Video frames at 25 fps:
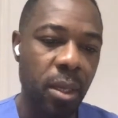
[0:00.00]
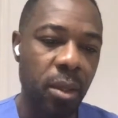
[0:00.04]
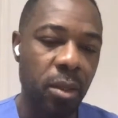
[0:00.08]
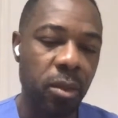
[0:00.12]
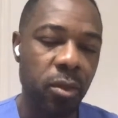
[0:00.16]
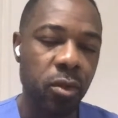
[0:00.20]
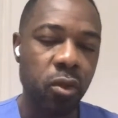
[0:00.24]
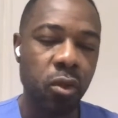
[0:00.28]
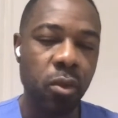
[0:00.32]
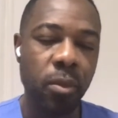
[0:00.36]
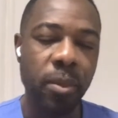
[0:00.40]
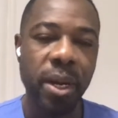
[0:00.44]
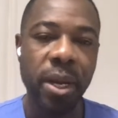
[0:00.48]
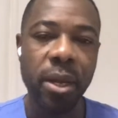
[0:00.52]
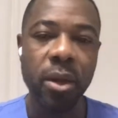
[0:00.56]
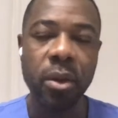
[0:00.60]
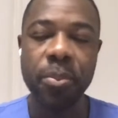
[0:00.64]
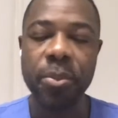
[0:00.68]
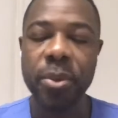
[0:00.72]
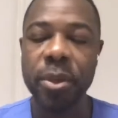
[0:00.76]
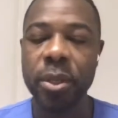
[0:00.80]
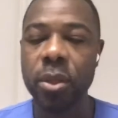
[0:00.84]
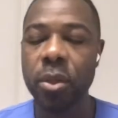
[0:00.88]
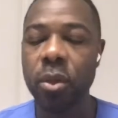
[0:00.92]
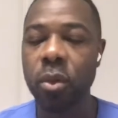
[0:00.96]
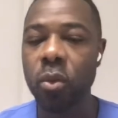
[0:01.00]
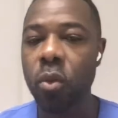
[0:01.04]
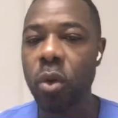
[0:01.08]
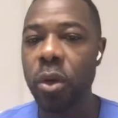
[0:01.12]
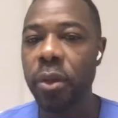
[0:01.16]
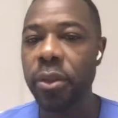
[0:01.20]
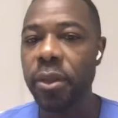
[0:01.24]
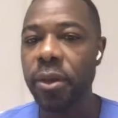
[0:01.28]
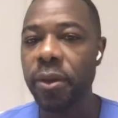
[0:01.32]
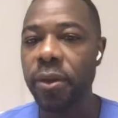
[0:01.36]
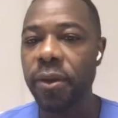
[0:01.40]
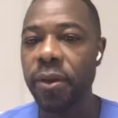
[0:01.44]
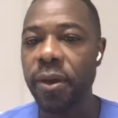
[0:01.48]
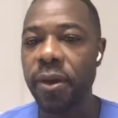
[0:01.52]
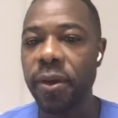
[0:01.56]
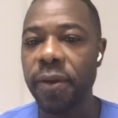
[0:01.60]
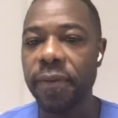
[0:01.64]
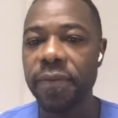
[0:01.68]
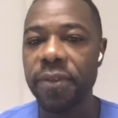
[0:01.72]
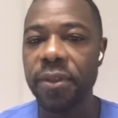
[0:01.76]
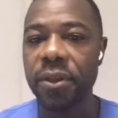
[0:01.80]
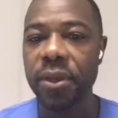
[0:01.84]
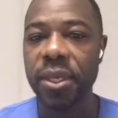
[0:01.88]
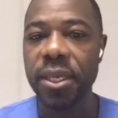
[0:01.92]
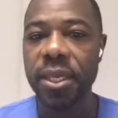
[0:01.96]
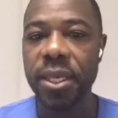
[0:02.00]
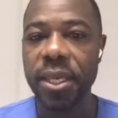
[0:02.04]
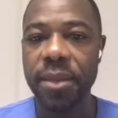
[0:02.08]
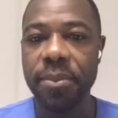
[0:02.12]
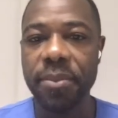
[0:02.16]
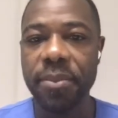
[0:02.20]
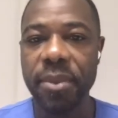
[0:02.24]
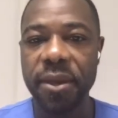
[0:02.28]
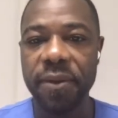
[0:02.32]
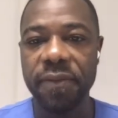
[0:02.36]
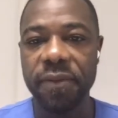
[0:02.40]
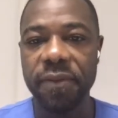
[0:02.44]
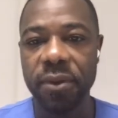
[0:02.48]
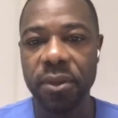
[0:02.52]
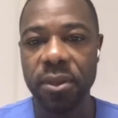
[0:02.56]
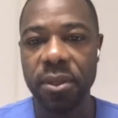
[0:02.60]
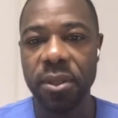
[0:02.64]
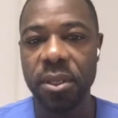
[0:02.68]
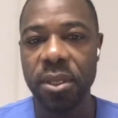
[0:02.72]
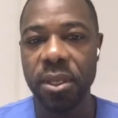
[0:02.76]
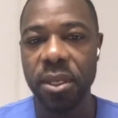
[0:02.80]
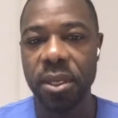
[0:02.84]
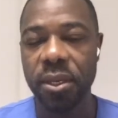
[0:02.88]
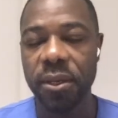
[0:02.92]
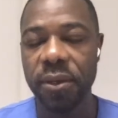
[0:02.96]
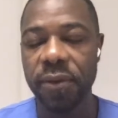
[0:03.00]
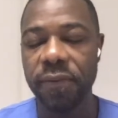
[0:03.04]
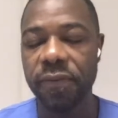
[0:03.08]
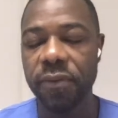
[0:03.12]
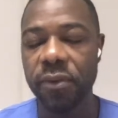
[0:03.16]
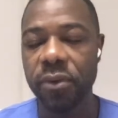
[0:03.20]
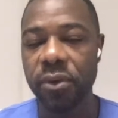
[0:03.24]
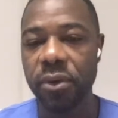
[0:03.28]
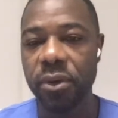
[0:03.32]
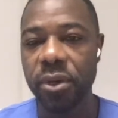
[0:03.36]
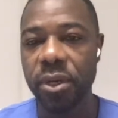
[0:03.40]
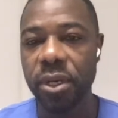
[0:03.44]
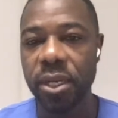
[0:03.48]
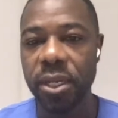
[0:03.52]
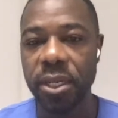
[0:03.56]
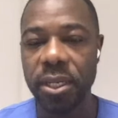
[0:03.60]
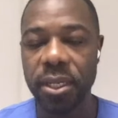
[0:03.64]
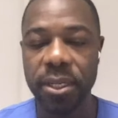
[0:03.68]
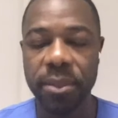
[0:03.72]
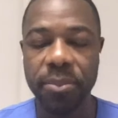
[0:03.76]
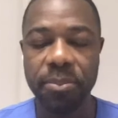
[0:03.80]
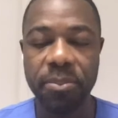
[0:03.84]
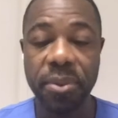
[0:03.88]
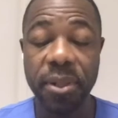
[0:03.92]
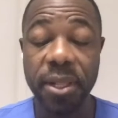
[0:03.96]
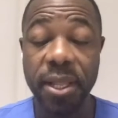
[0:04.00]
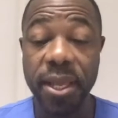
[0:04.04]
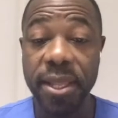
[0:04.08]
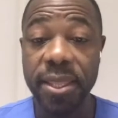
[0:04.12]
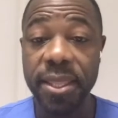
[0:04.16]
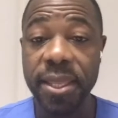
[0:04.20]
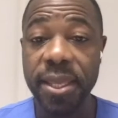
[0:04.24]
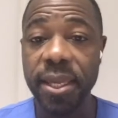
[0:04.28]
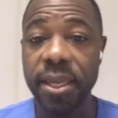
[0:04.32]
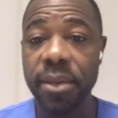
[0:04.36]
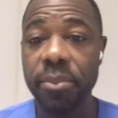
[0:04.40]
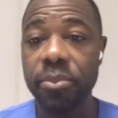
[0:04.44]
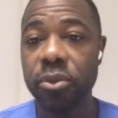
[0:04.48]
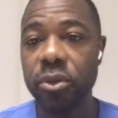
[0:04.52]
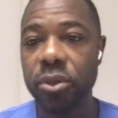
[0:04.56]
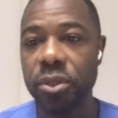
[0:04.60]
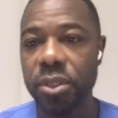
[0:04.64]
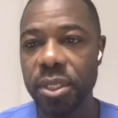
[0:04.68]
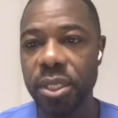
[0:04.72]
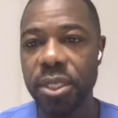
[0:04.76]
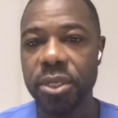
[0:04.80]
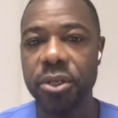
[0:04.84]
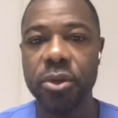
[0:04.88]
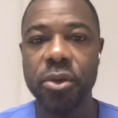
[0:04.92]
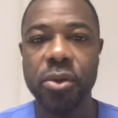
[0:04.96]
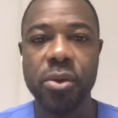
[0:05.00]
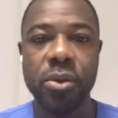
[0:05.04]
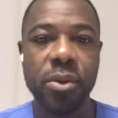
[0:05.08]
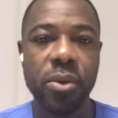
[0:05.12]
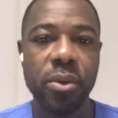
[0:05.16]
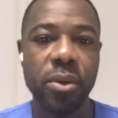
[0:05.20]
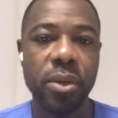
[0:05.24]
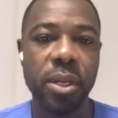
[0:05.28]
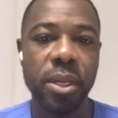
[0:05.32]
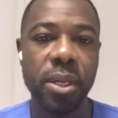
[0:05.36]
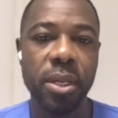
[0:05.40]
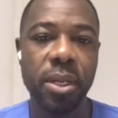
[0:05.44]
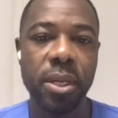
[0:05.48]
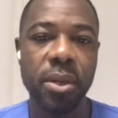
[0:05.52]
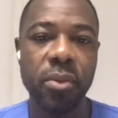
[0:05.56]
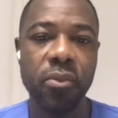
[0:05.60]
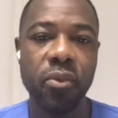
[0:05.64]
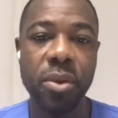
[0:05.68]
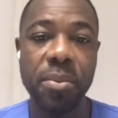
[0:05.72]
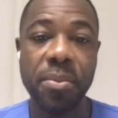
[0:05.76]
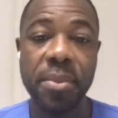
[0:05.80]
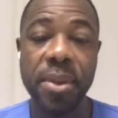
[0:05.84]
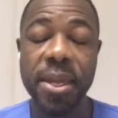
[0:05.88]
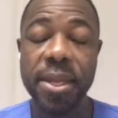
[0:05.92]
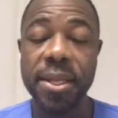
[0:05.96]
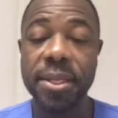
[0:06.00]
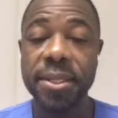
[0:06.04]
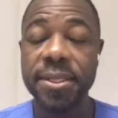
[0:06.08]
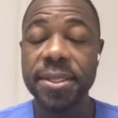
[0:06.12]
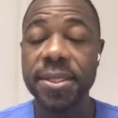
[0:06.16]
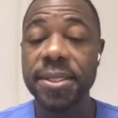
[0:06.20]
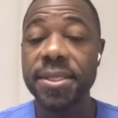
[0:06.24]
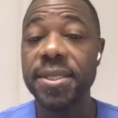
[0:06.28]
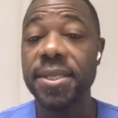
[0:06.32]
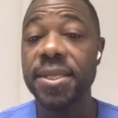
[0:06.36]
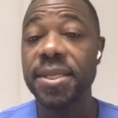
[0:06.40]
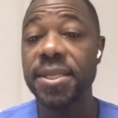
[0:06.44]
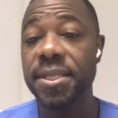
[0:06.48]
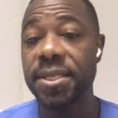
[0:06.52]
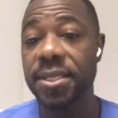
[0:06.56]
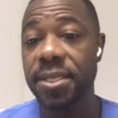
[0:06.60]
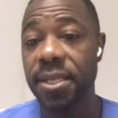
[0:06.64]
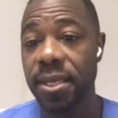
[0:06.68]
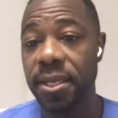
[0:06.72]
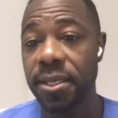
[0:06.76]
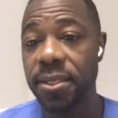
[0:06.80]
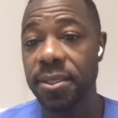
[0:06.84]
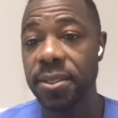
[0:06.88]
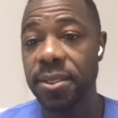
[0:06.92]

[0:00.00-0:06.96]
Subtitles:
To my opinion, one of the key methods for planning a procedure remains CT scan.